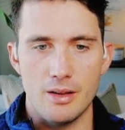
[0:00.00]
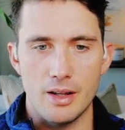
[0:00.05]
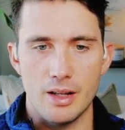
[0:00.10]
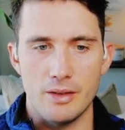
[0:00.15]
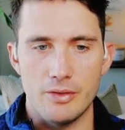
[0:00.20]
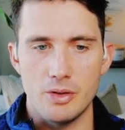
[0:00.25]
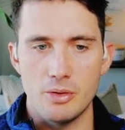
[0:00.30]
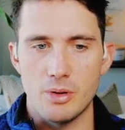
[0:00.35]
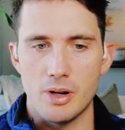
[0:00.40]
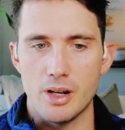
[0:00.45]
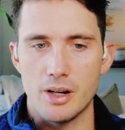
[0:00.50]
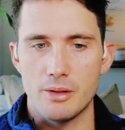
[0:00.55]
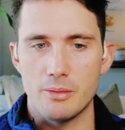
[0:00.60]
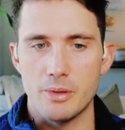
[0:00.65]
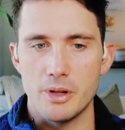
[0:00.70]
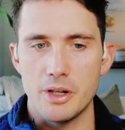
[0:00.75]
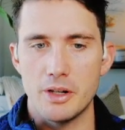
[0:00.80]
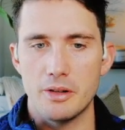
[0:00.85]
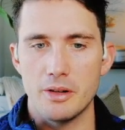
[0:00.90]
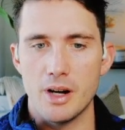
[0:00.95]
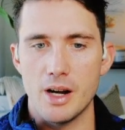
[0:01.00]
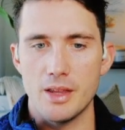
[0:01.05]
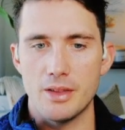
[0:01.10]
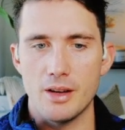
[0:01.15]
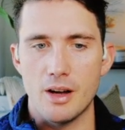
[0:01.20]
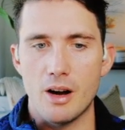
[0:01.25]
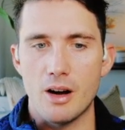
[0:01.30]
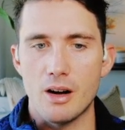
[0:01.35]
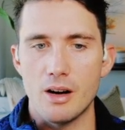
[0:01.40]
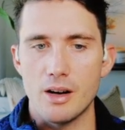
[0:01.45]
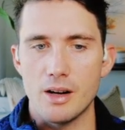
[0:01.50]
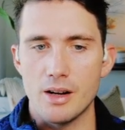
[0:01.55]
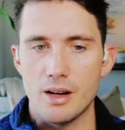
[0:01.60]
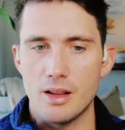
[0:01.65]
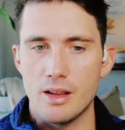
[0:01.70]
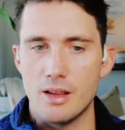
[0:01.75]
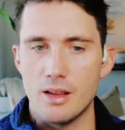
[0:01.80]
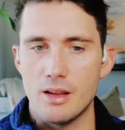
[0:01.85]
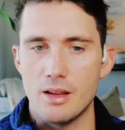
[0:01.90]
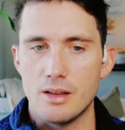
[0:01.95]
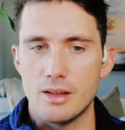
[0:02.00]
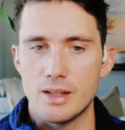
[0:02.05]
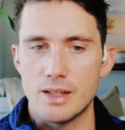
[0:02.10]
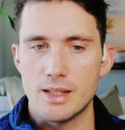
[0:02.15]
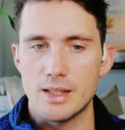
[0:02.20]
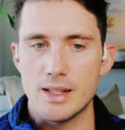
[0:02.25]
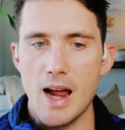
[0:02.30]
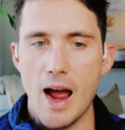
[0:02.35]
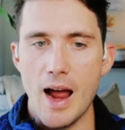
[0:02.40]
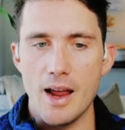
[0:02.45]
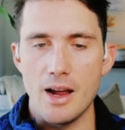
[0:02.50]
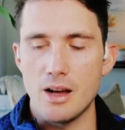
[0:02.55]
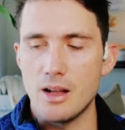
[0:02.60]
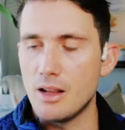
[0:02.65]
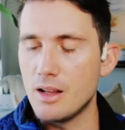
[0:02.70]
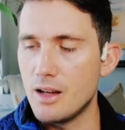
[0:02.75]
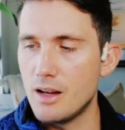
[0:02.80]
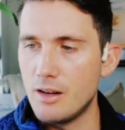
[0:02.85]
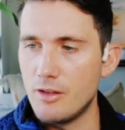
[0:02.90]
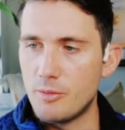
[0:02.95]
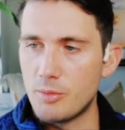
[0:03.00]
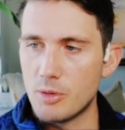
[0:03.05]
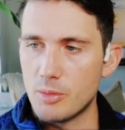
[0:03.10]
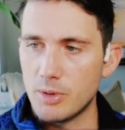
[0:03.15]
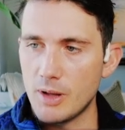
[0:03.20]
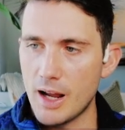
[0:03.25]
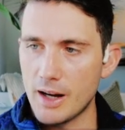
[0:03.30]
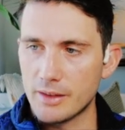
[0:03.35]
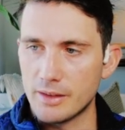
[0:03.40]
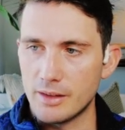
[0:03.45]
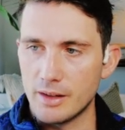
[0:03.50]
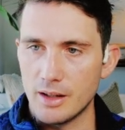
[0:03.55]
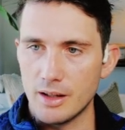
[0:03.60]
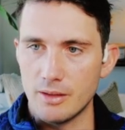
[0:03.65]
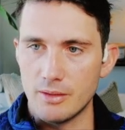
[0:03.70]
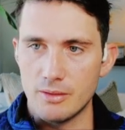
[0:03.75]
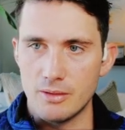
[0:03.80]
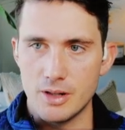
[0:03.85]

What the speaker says: Like, if you wanted to recreate the art style of Perplexity,